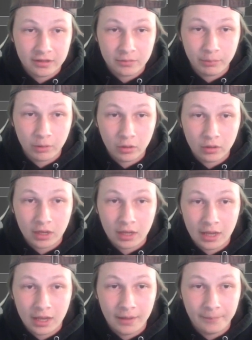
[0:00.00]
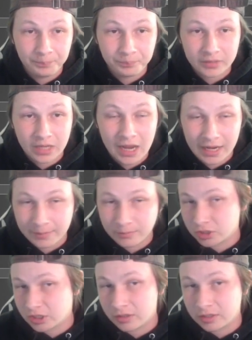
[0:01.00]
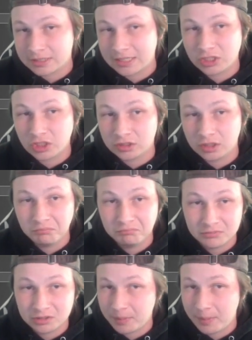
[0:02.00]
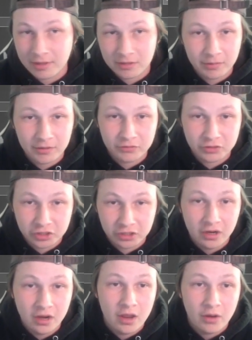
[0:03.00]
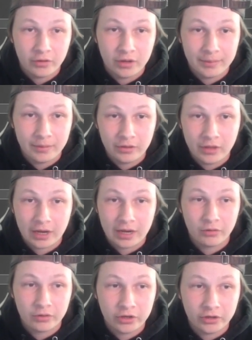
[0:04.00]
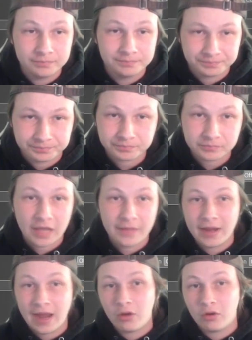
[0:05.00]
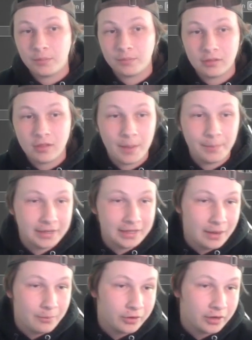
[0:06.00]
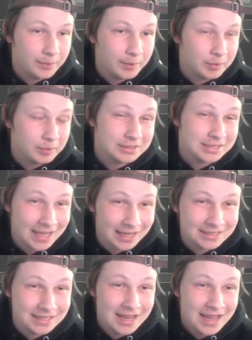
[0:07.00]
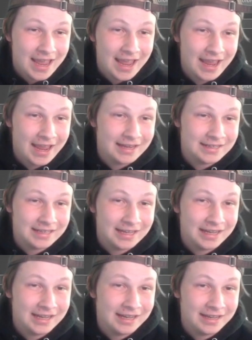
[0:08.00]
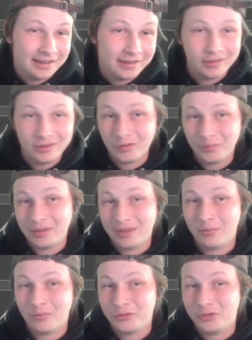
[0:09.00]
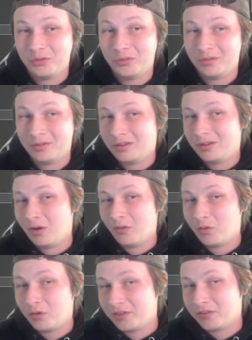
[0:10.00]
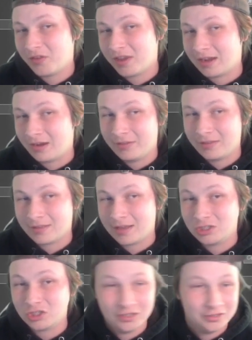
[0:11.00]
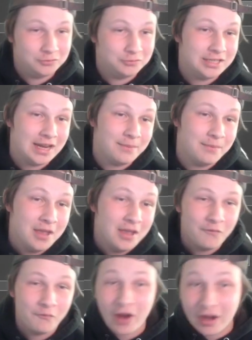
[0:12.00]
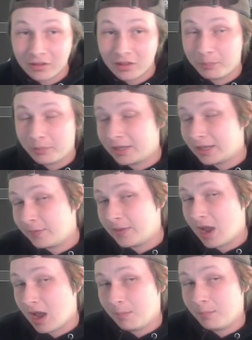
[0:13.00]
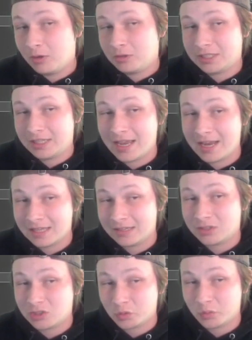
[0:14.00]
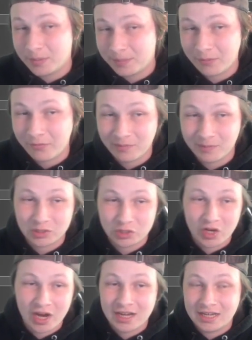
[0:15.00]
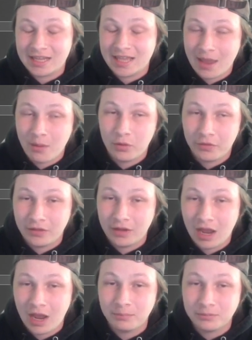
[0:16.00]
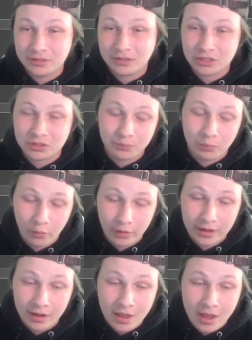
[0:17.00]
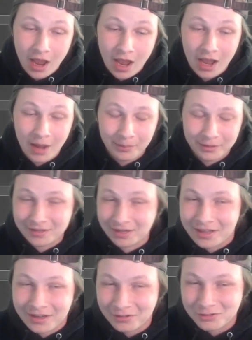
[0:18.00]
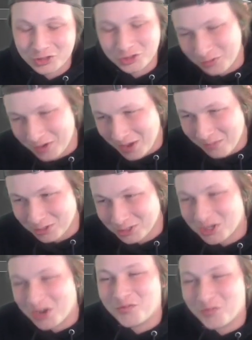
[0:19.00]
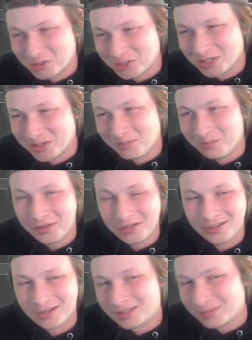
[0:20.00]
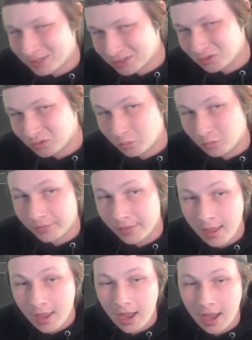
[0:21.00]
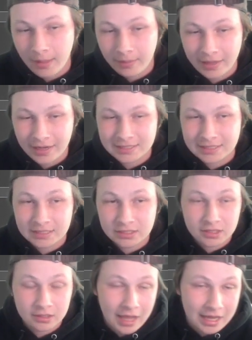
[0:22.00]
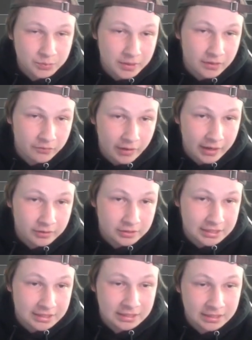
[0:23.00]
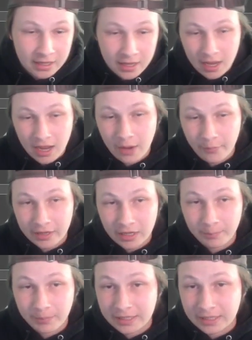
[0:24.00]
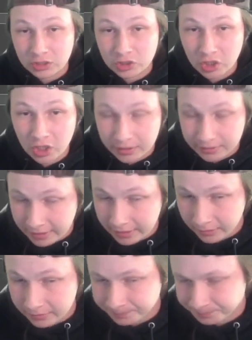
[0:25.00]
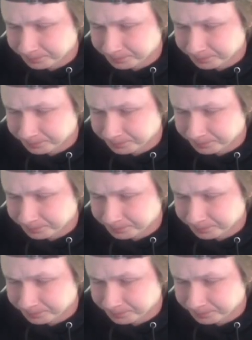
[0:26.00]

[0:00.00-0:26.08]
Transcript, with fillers: his bulk. Um, I am just going to click Psyshock Shock though. It's my best play for sure. We're going to be able to knock out Kyurem, and then out comes Lopunny, and we're going to be able to protect and, uh, you know, be able to, you know, avoid this fake out and then Psyshock. Shock. So Zam finally putting in the utmost and getting the sweep that we've been trying to get with it up to this point. Uh, but it's going to get on Showdown, which is unfortunate, but not the biggest in the world. Uh, like I said, this is the last week of regular season. Uh, we end up beating John here.